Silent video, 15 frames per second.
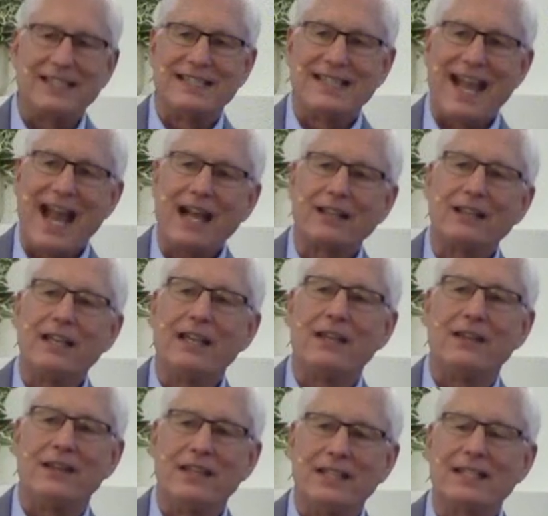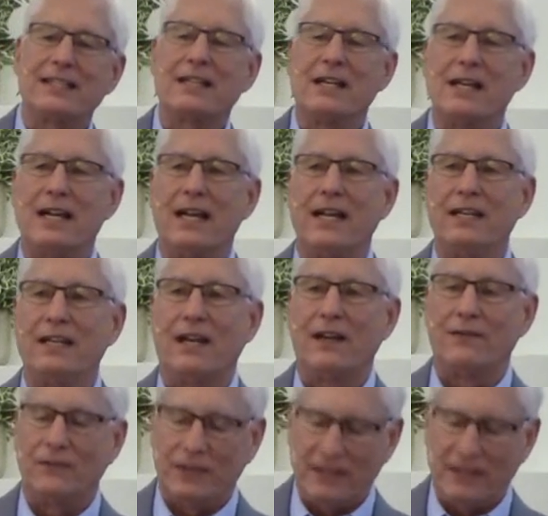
exactly this kind of